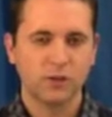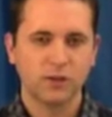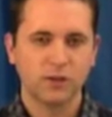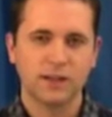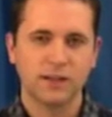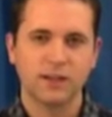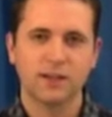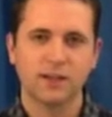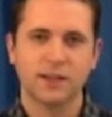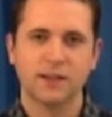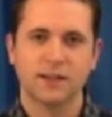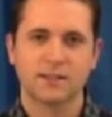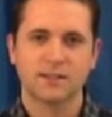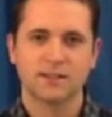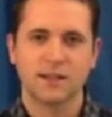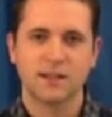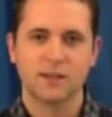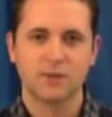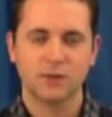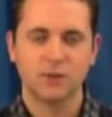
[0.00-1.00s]
to take to that next
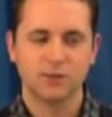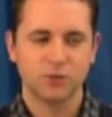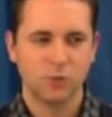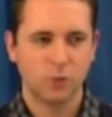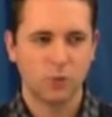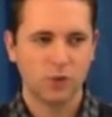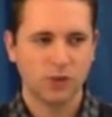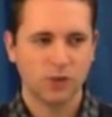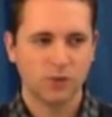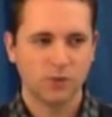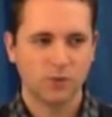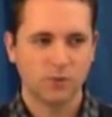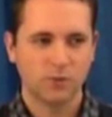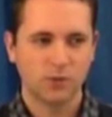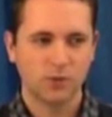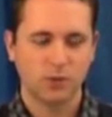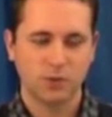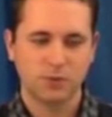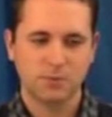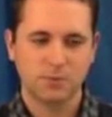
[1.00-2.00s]
level, if you really
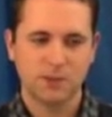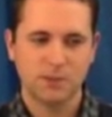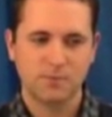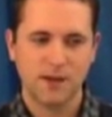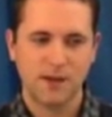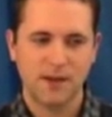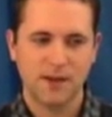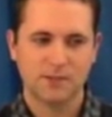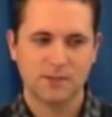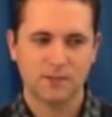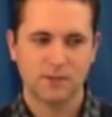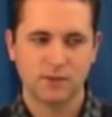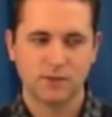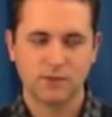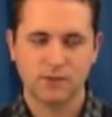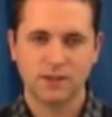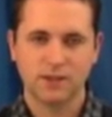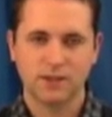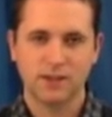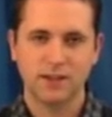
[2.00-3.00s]
want to be a master of
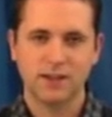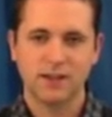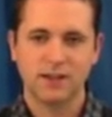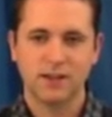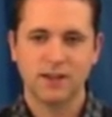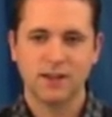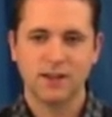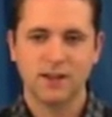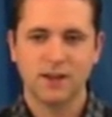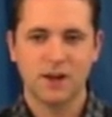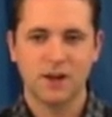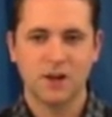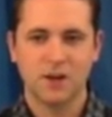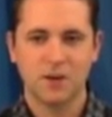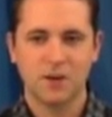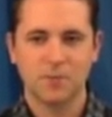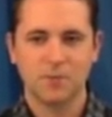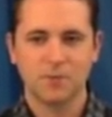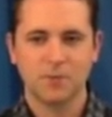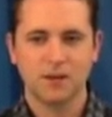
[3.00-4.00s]
every key,
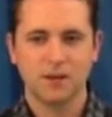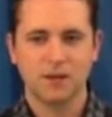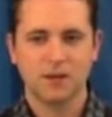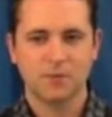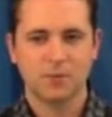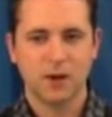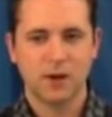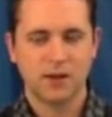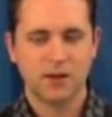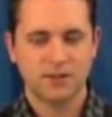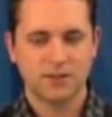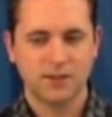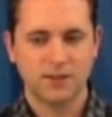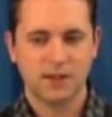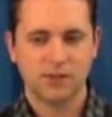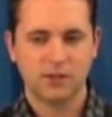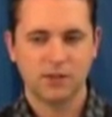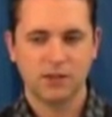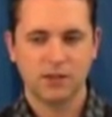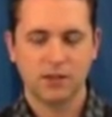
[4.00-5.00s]
practice it in
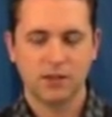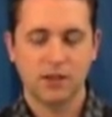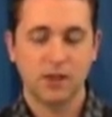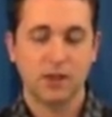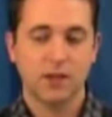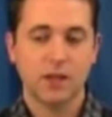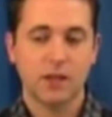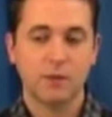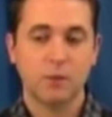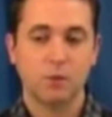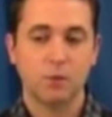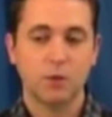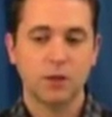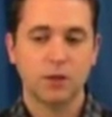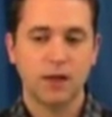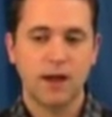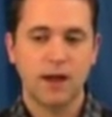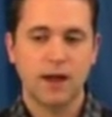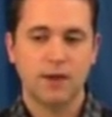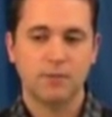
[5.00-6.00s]
every key. Now, we
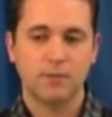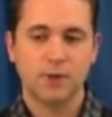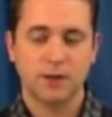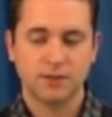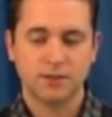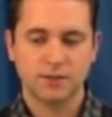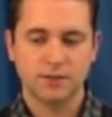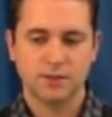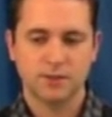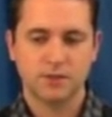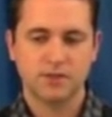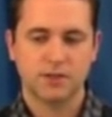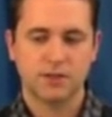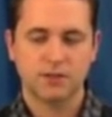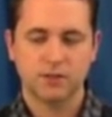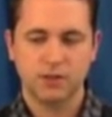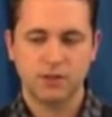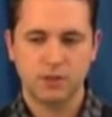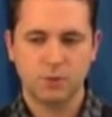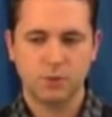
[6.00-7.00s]
will practice these songs in
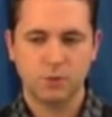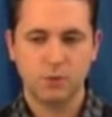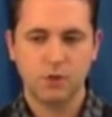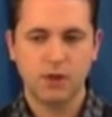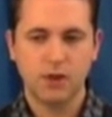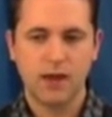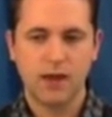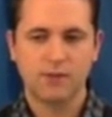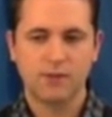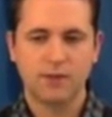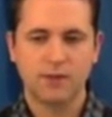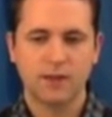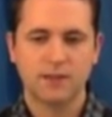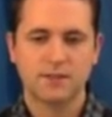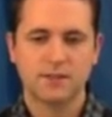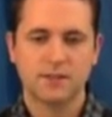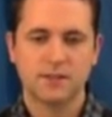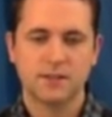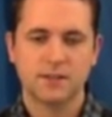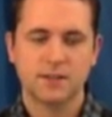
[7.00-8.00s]
every key. We will have a
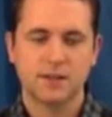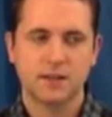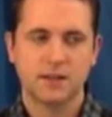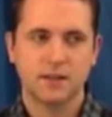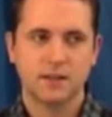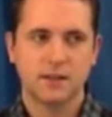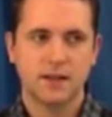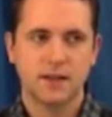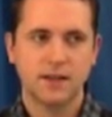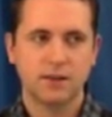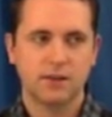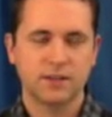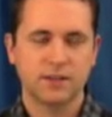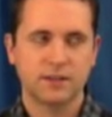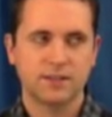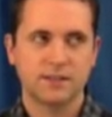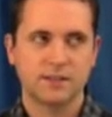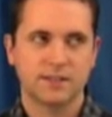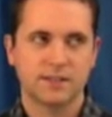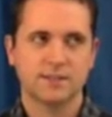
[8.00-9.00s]
lesson later, I
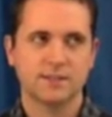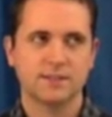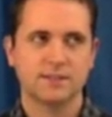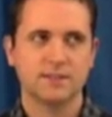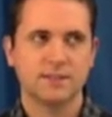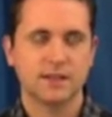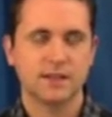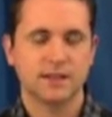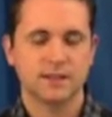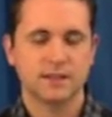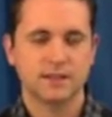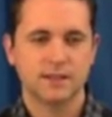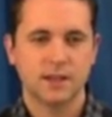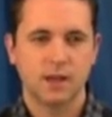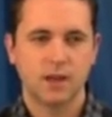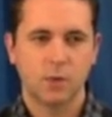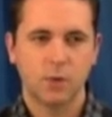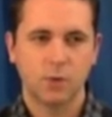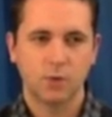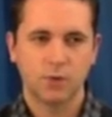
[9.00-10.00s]
think it's lesson 6,
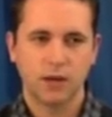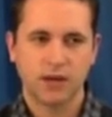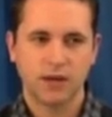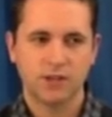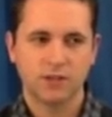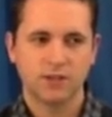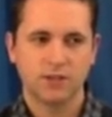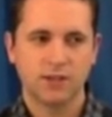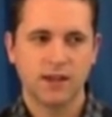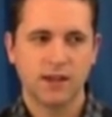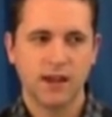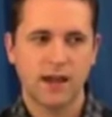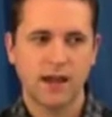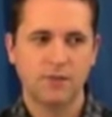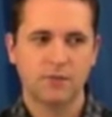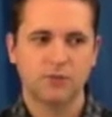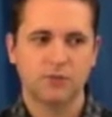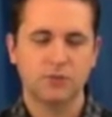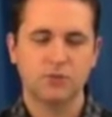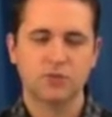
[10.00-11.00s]
where we'll actually have
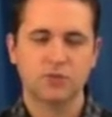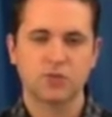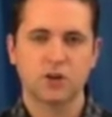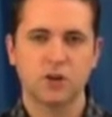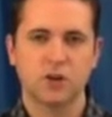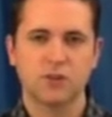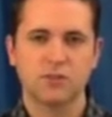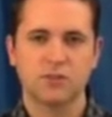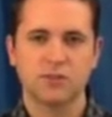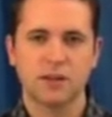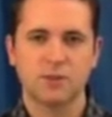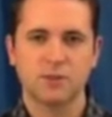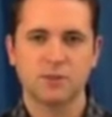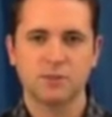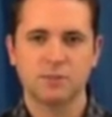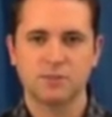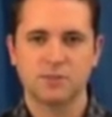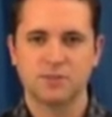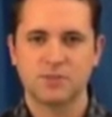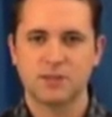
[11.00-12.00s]
a few songs that we
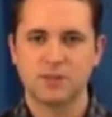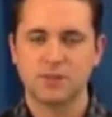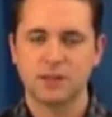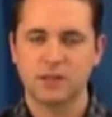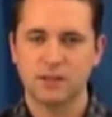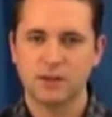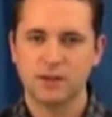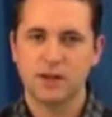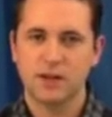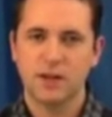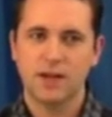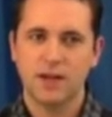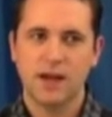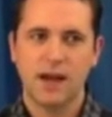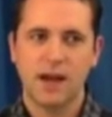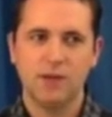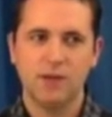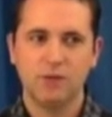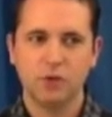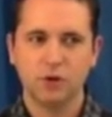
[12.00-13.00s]
specifically
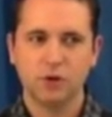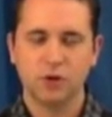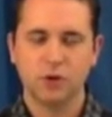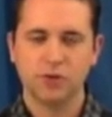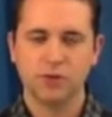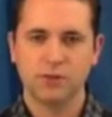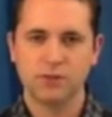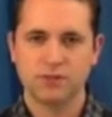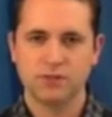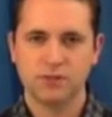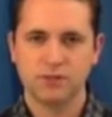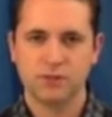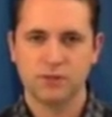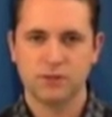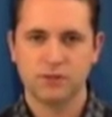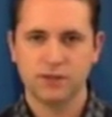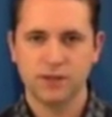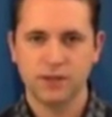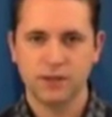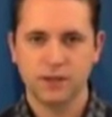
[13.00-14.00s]
have you go through every single
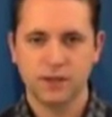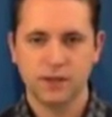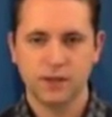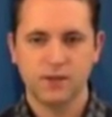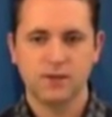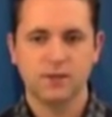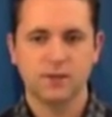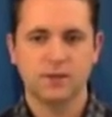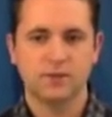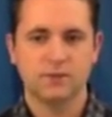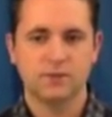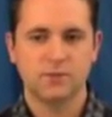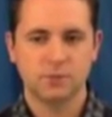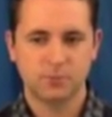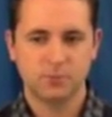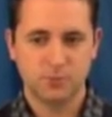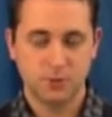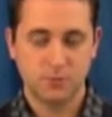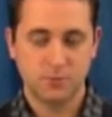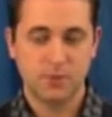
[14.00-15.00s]
key
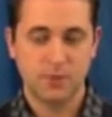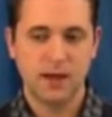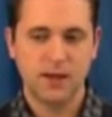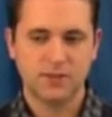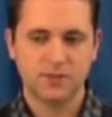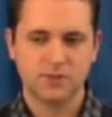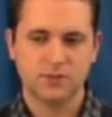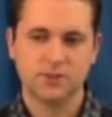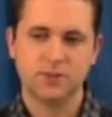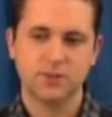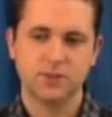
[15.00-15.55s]
to master these.